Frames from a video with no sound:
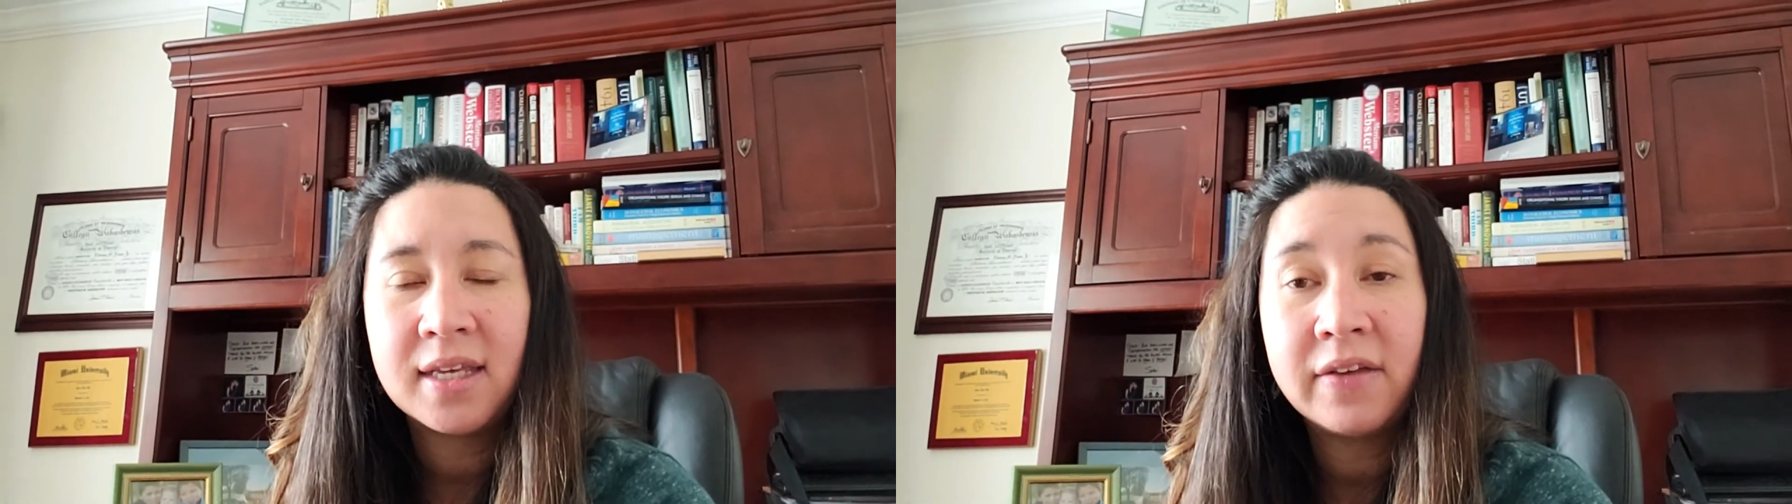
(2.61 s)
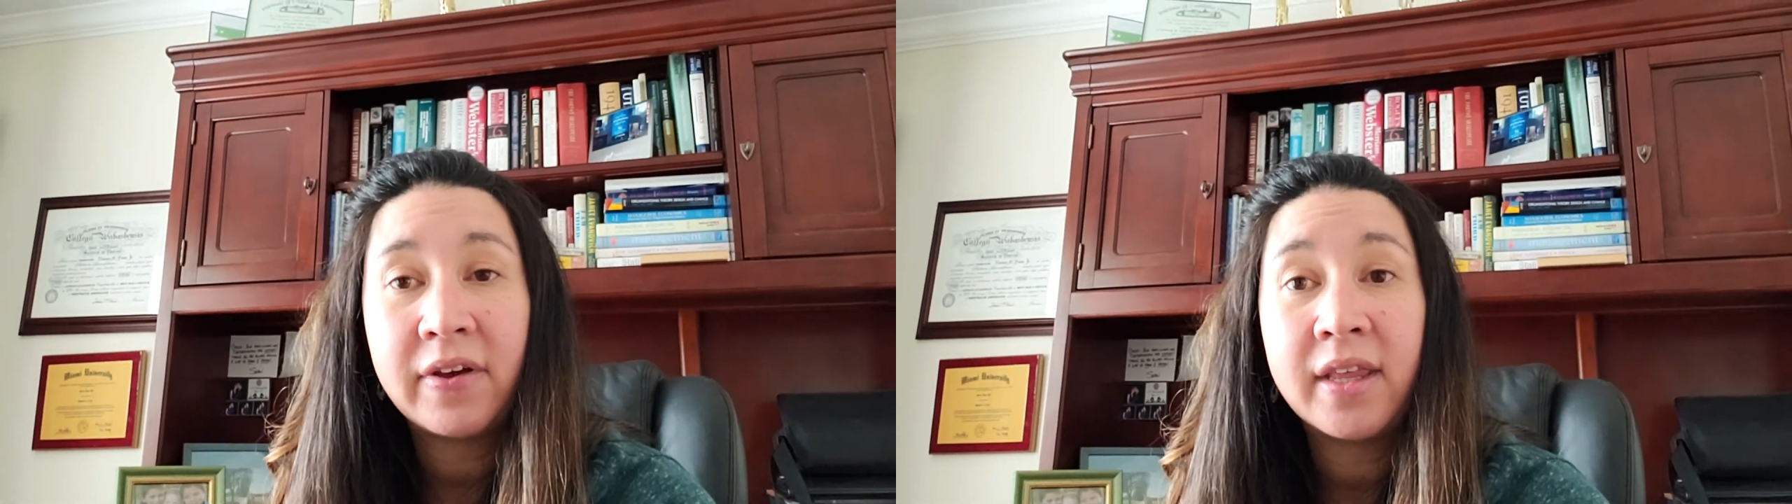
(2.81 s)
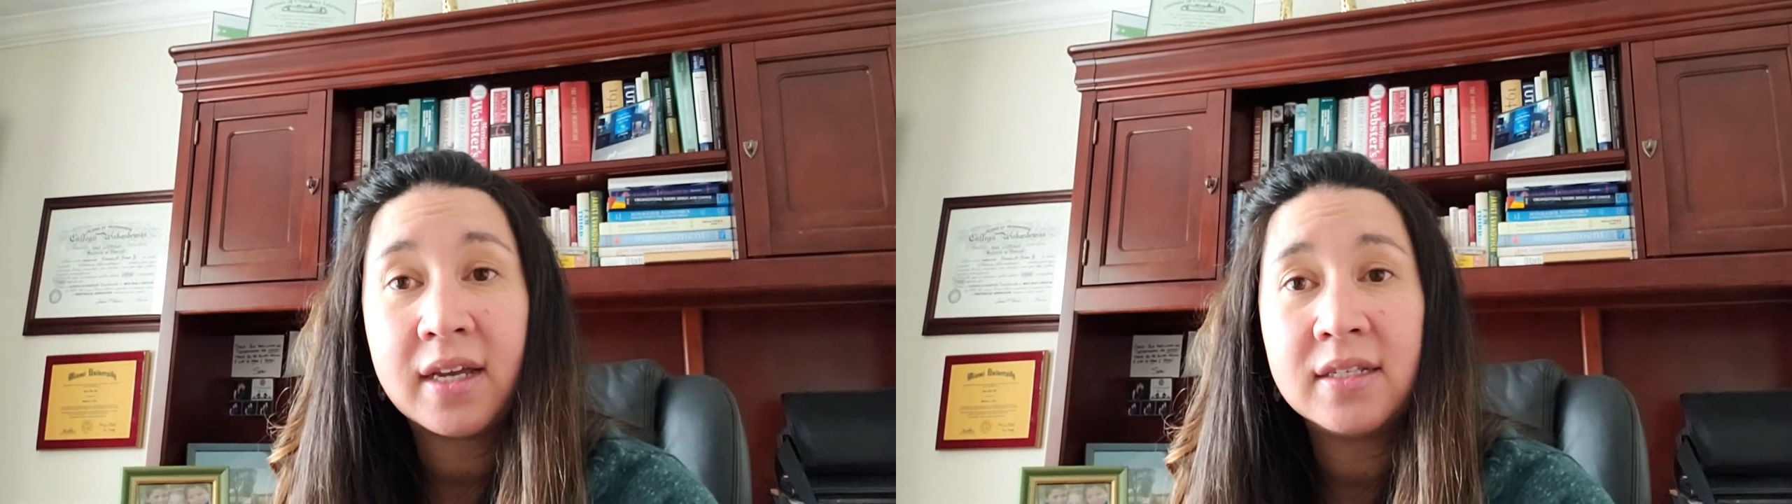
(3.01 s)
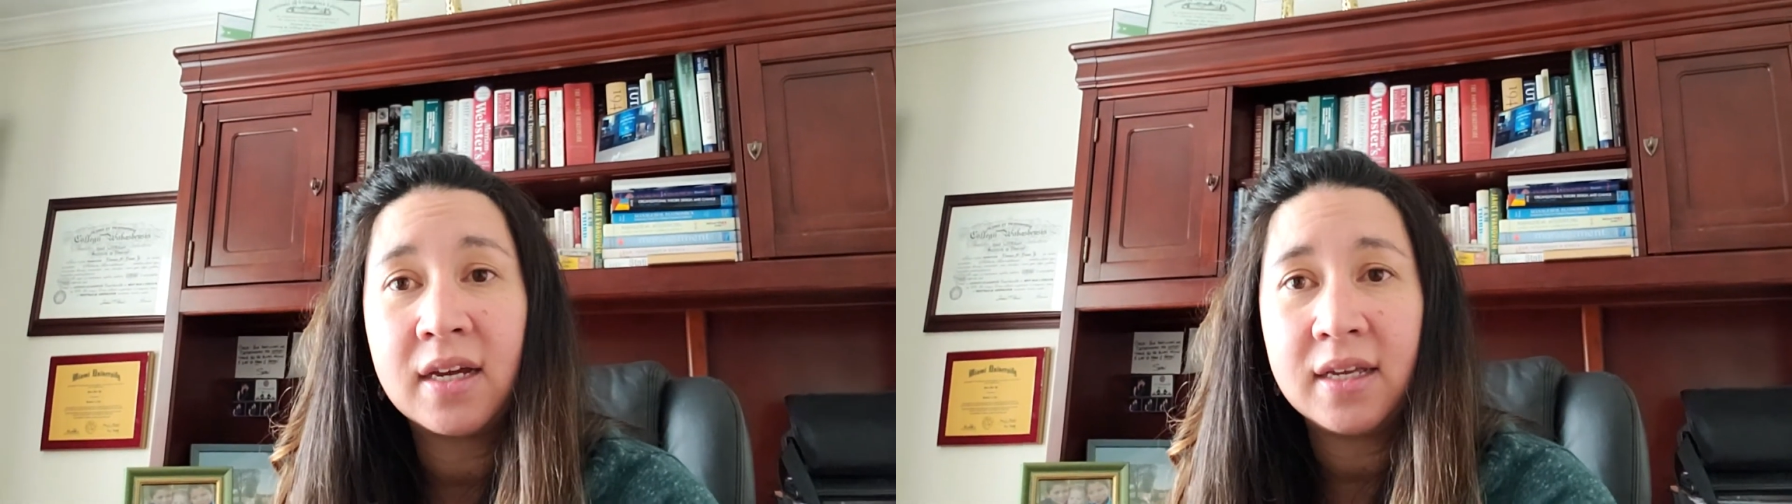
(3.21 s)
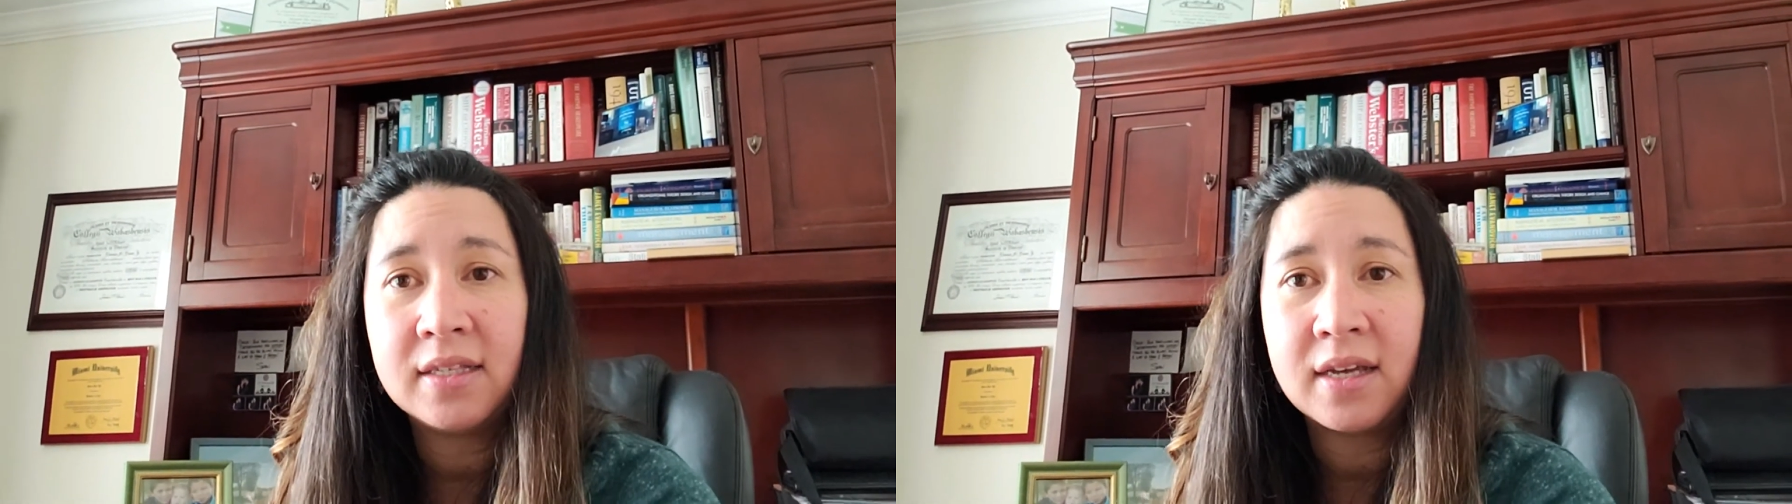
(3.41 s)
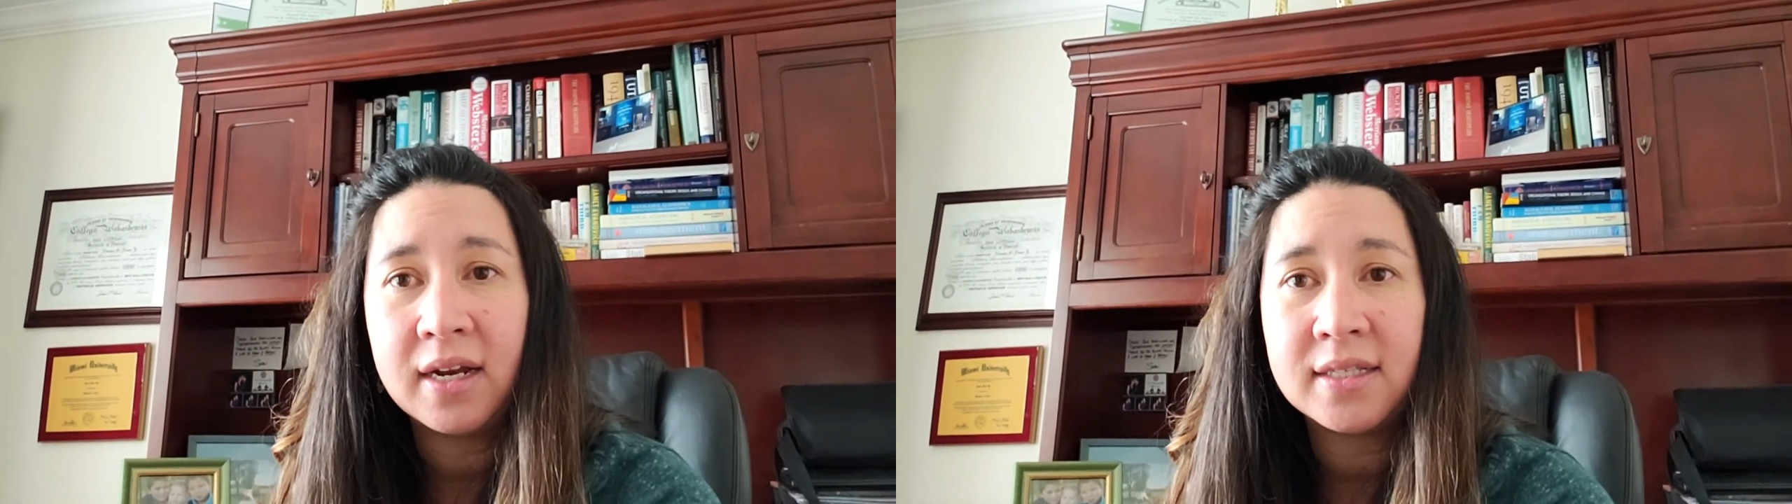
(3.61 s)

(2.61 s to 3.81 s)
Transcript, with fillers: I live on the Kentucky side